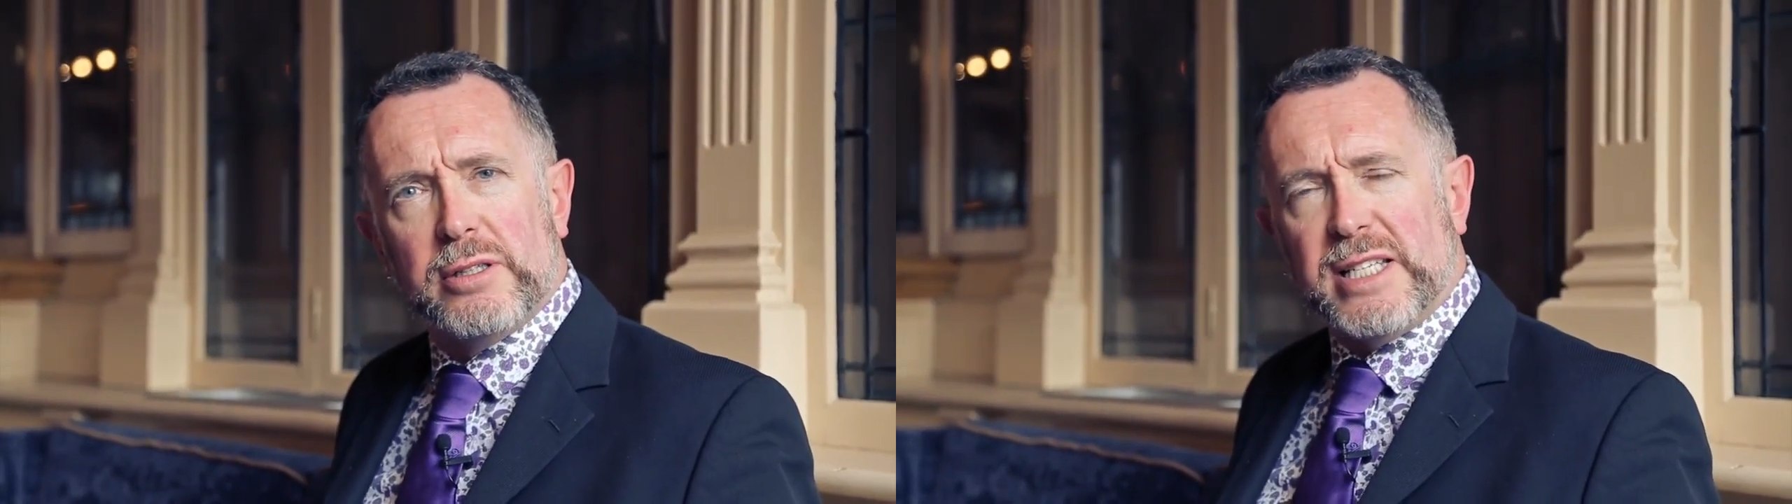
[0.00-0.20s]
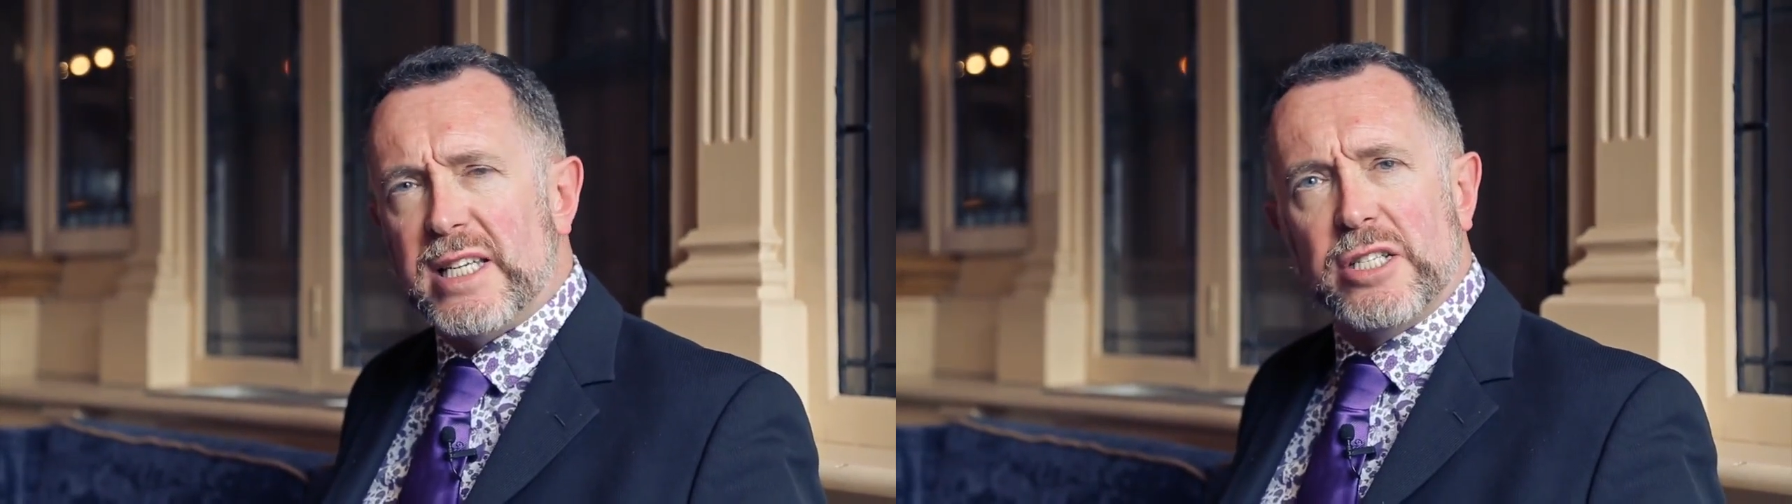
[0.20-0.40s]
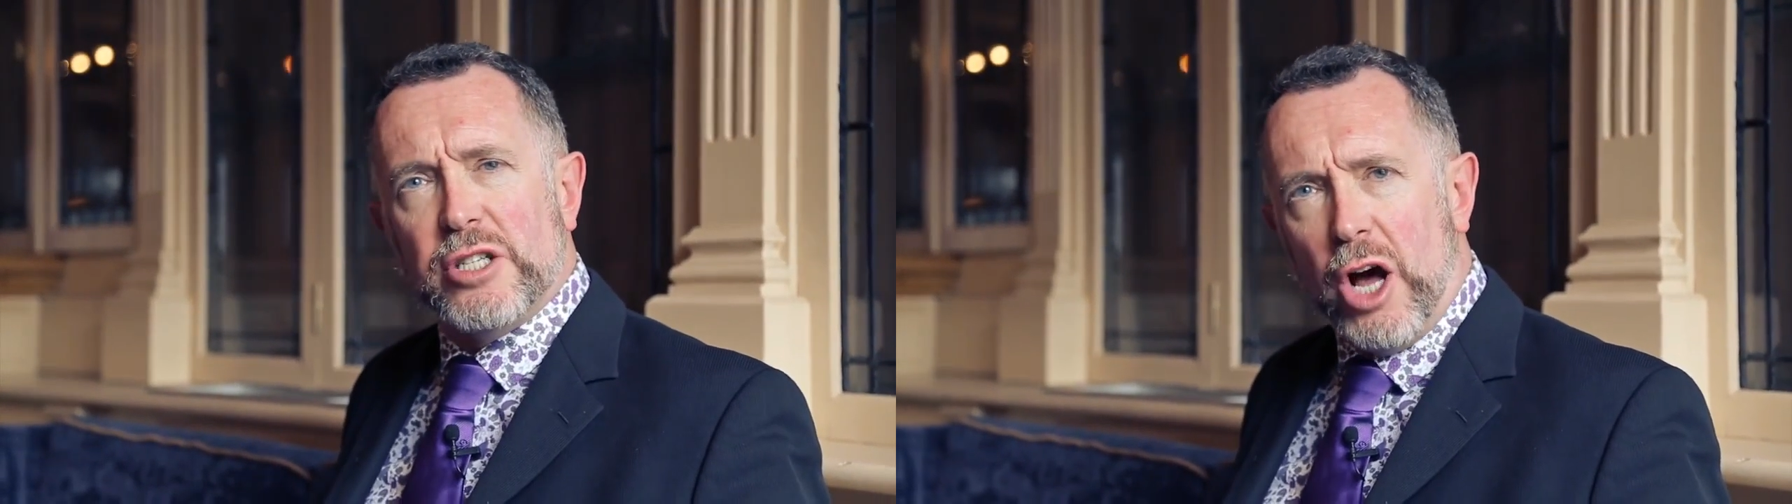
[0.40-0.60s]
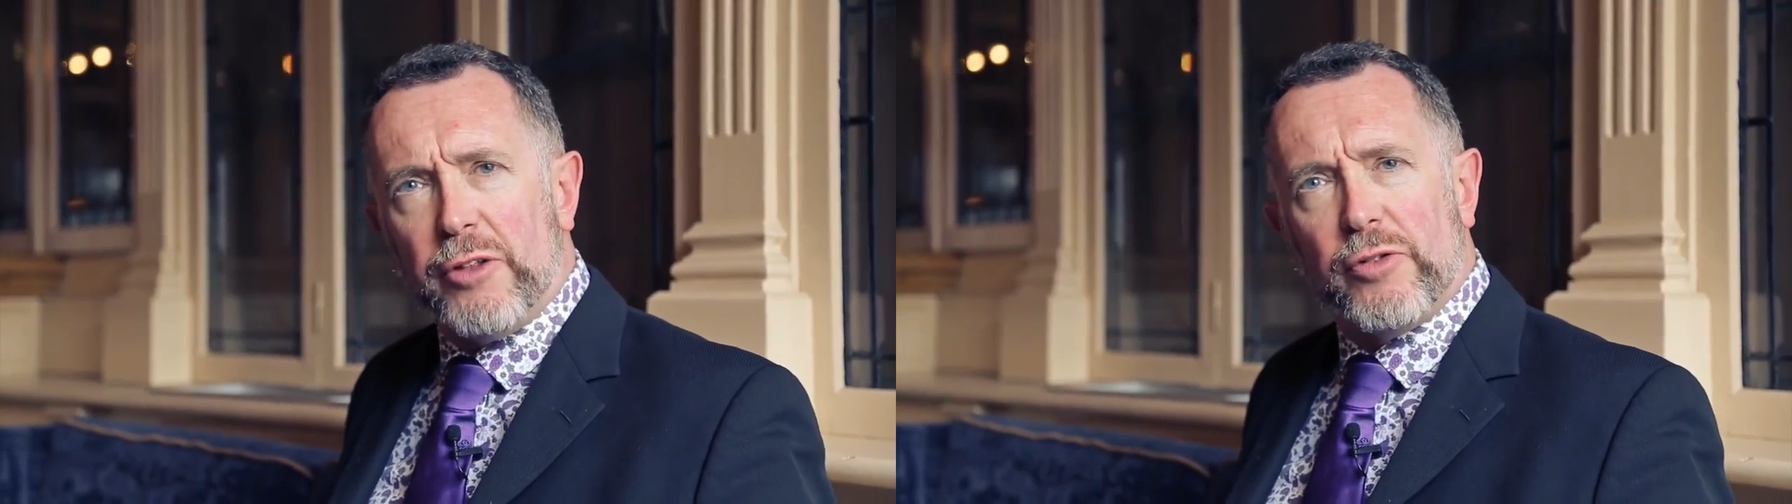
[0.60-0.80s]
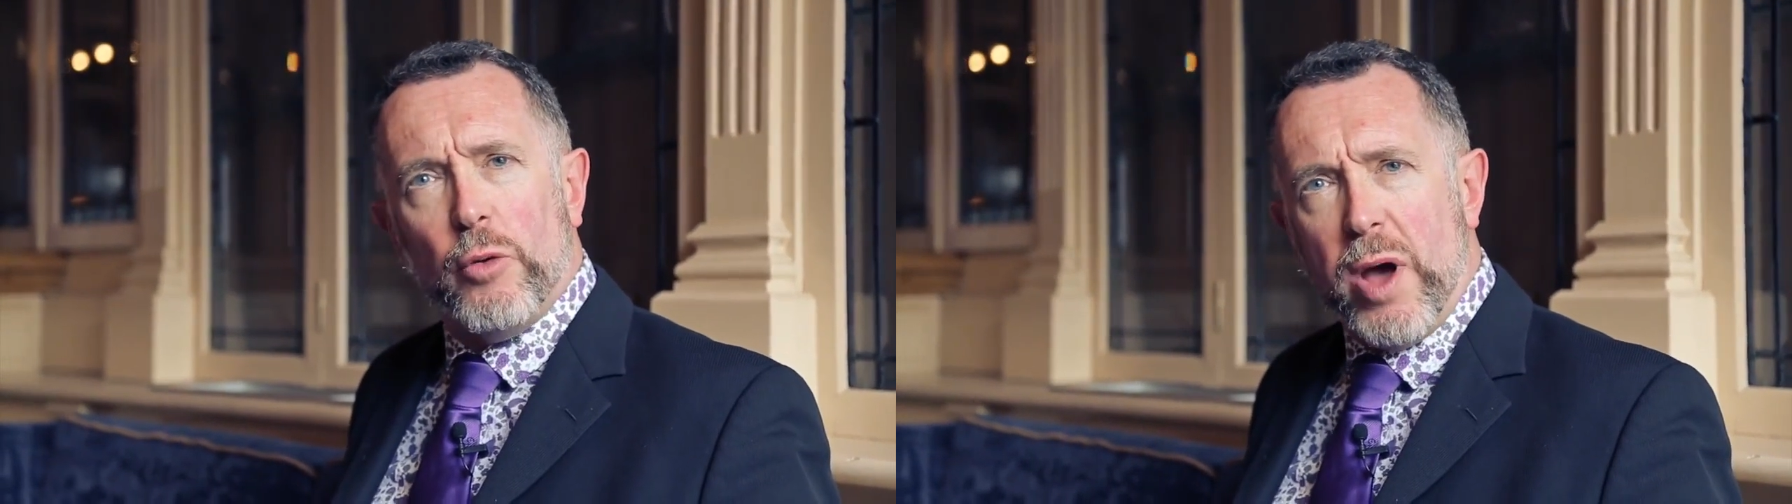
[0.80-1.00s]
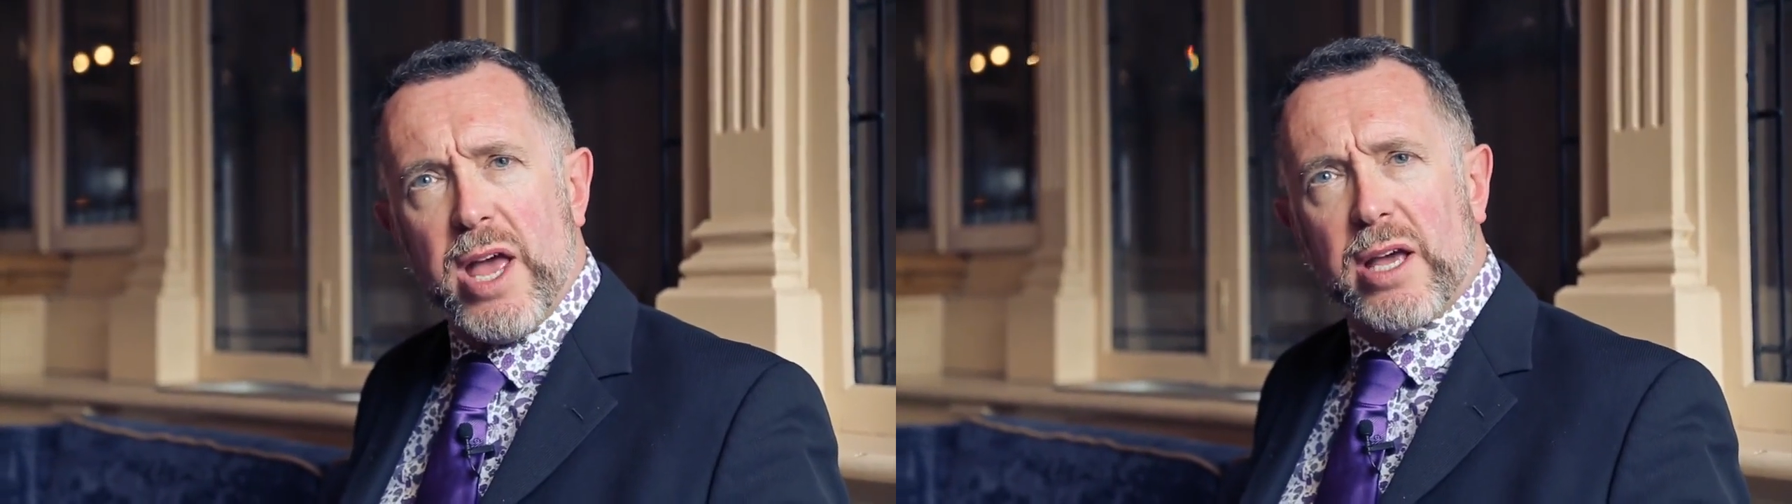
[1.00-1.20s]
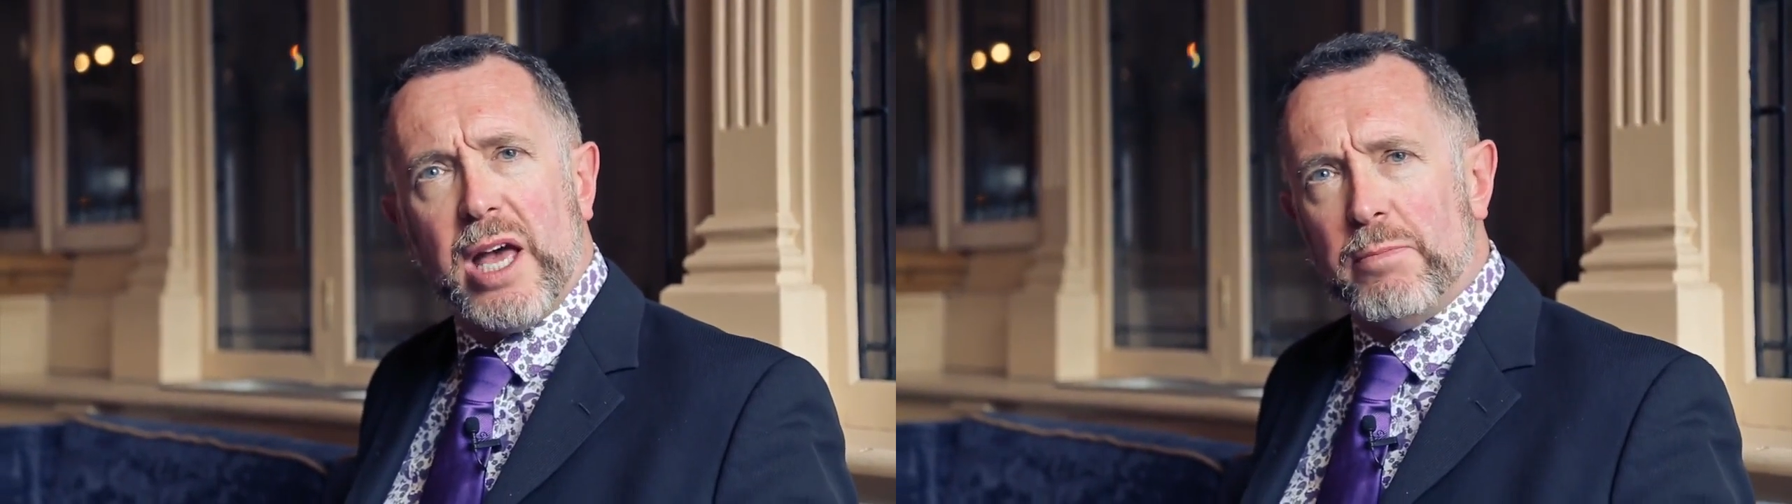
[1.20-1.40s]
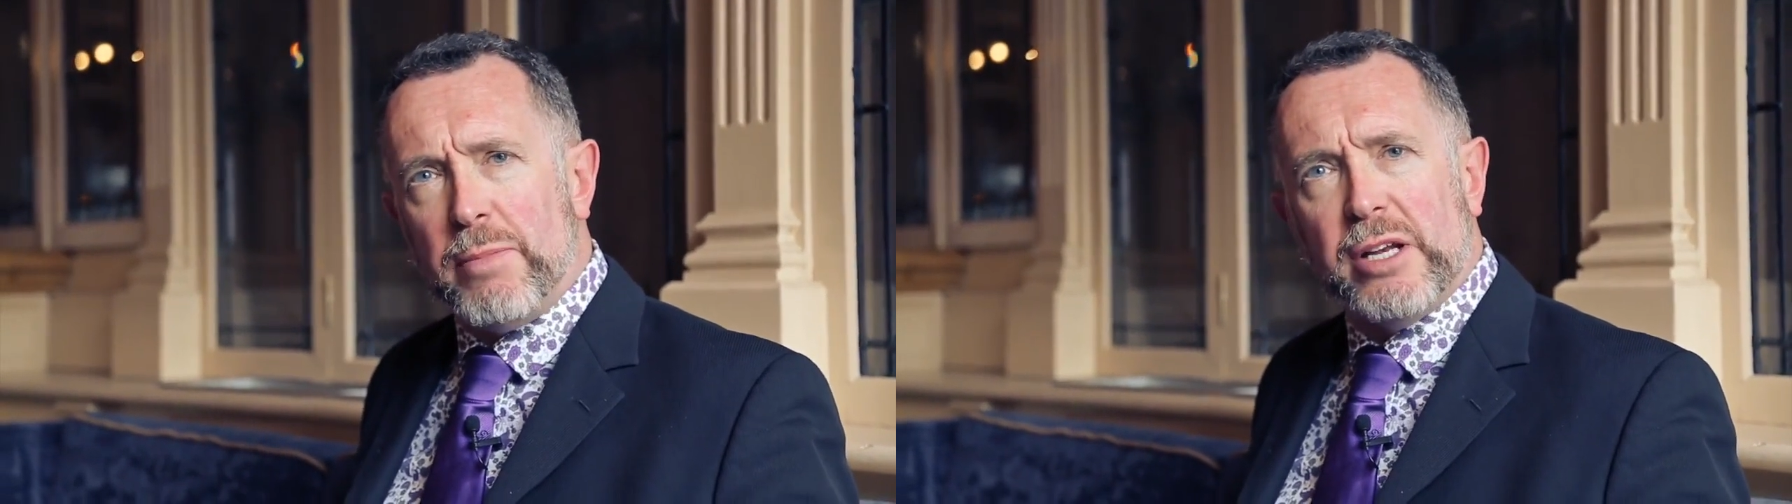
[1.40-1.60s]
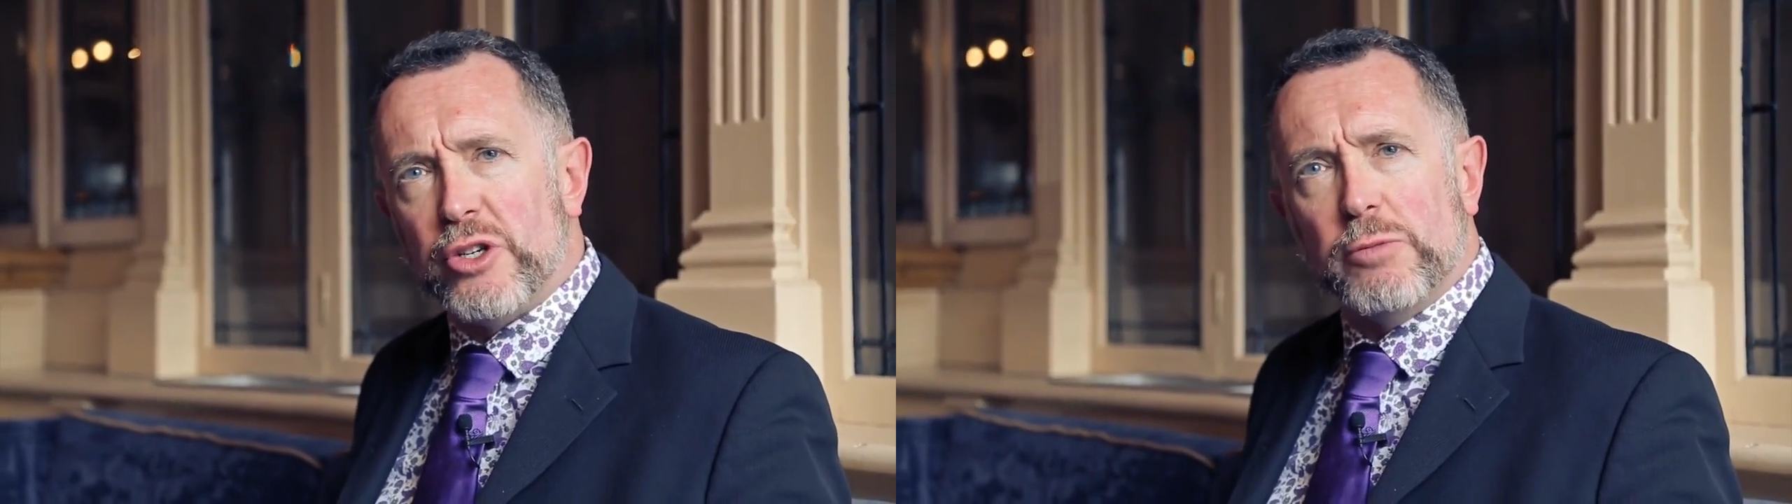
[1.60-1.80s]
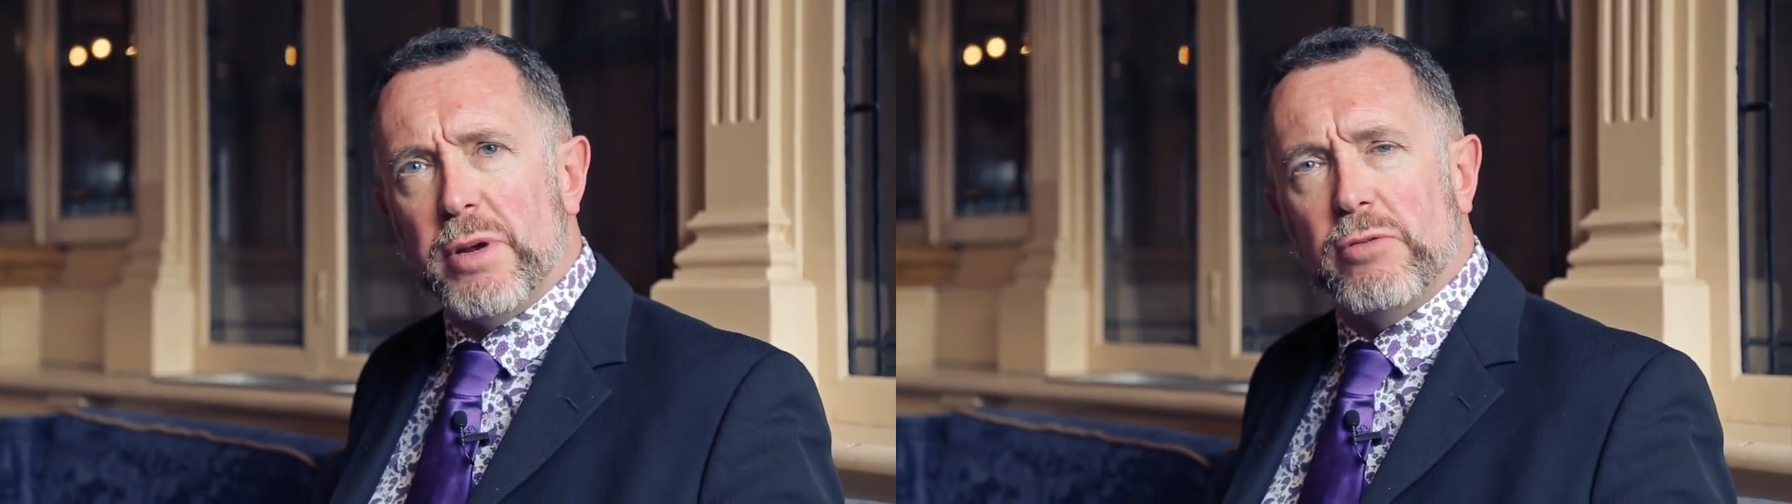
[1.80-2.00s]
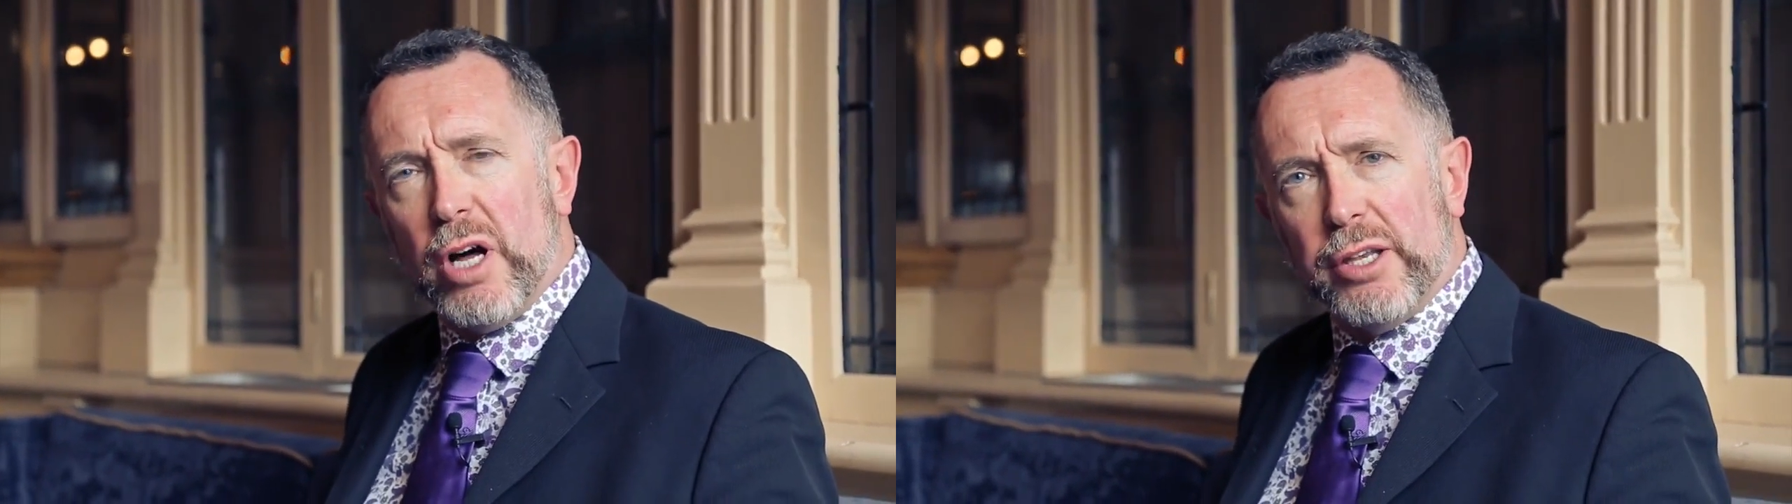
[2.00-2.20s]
This is not the way a campaign should be